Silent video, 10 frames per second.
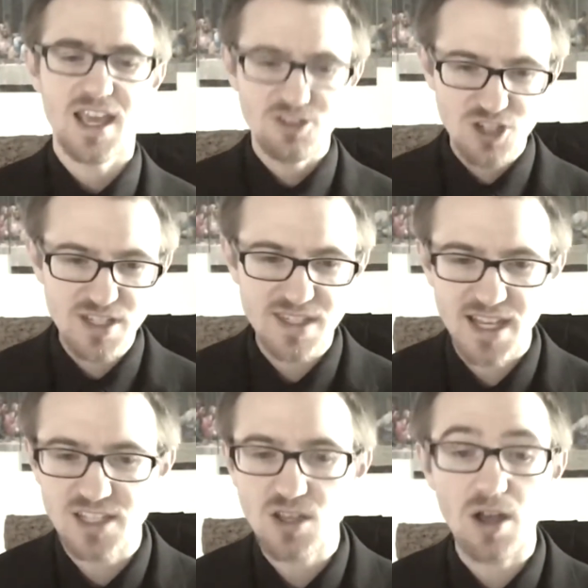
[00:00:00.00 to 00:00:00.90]
Jesus
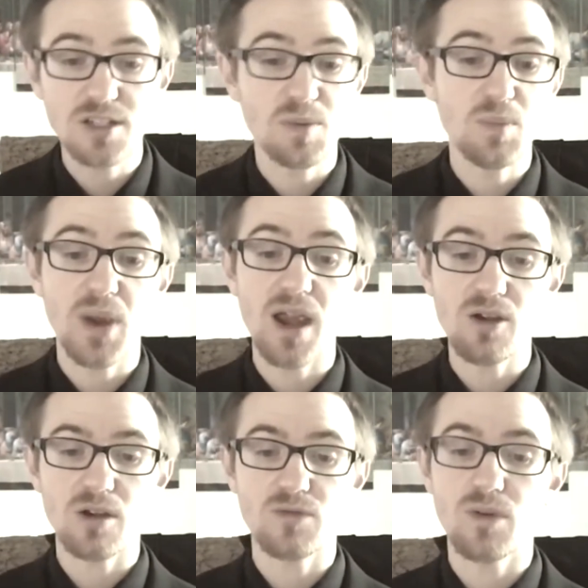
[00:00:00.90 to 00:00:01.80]
had sought to
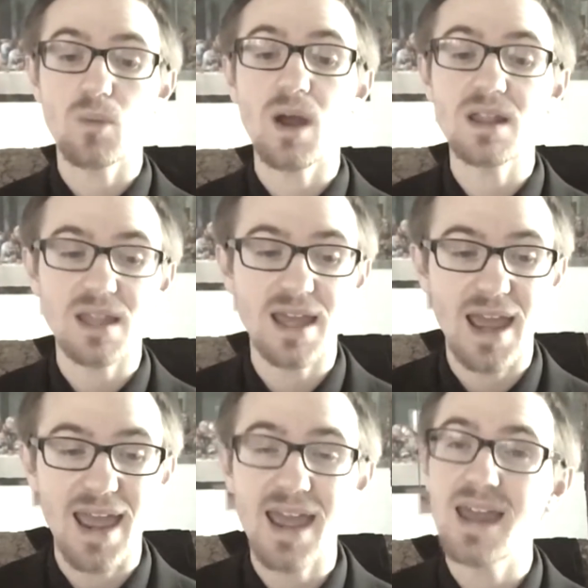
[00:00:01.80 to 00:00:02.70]
prepare her for what lay
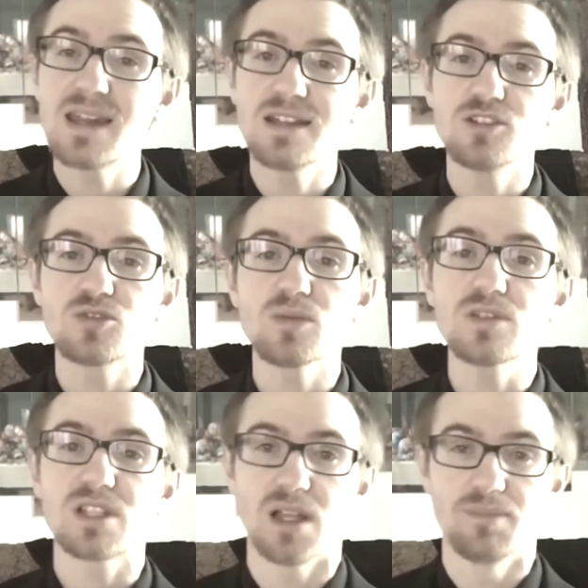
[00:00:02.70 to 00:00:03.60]
ahead in
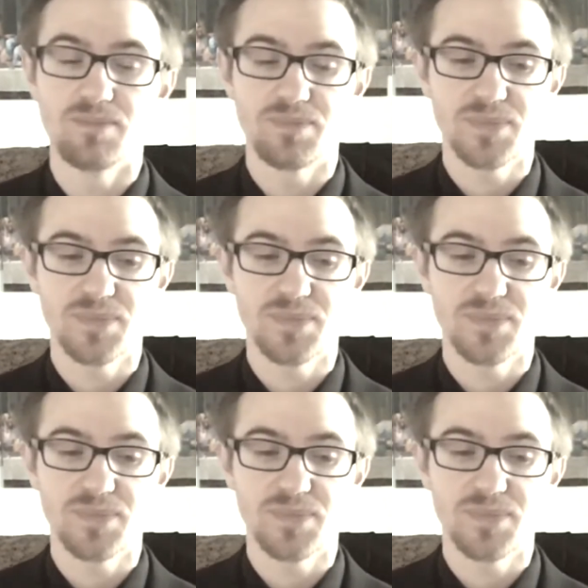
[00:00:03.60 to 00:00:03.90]
Jerusalem.